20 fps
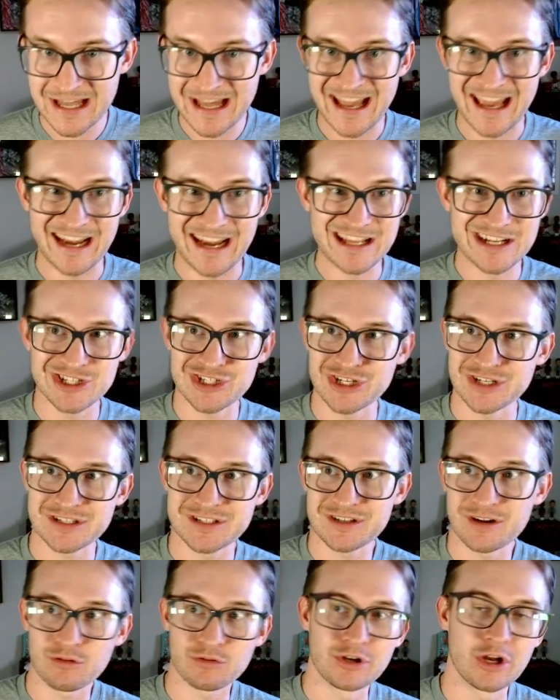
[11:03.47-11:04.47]
And I just
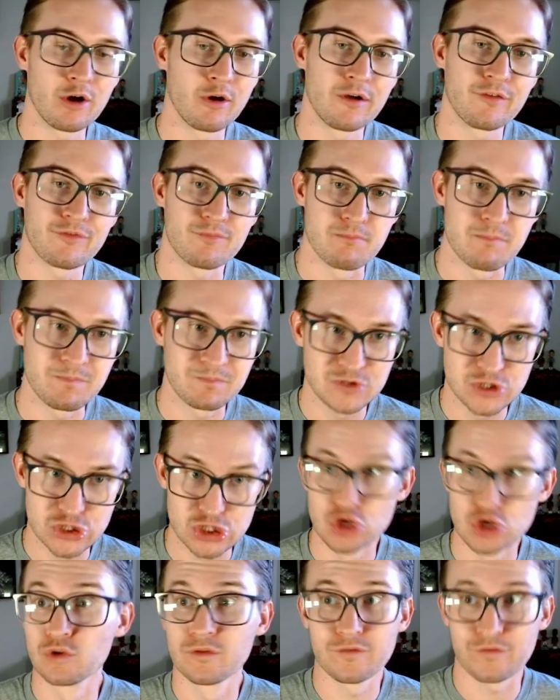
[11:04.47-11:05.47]
don't know if
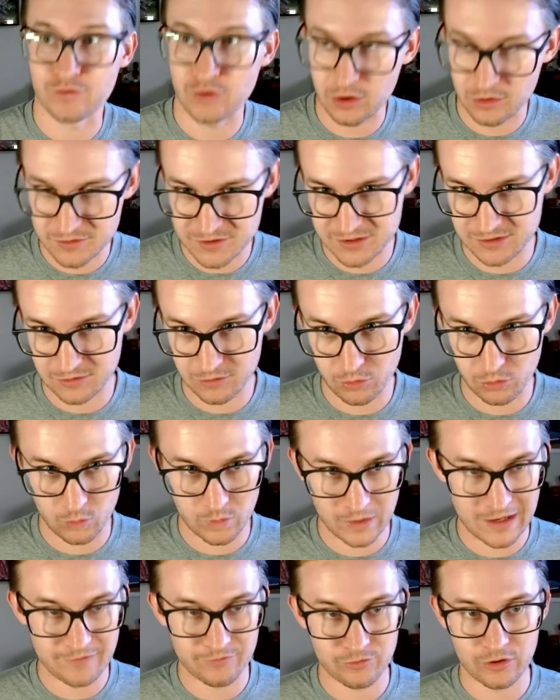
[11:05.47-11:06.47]
June 1st or
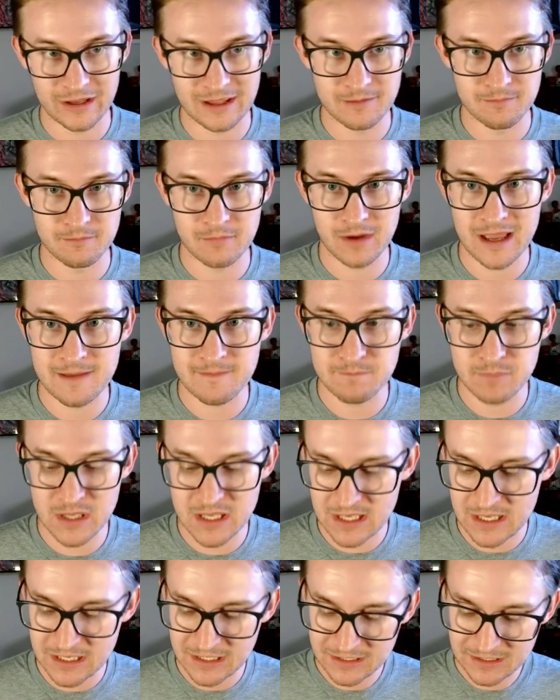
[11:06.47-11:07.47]
whatever it might
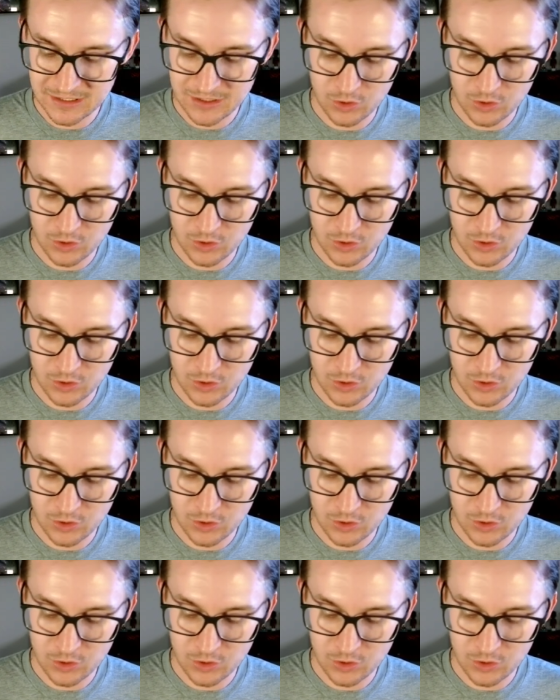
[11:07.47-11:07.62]
be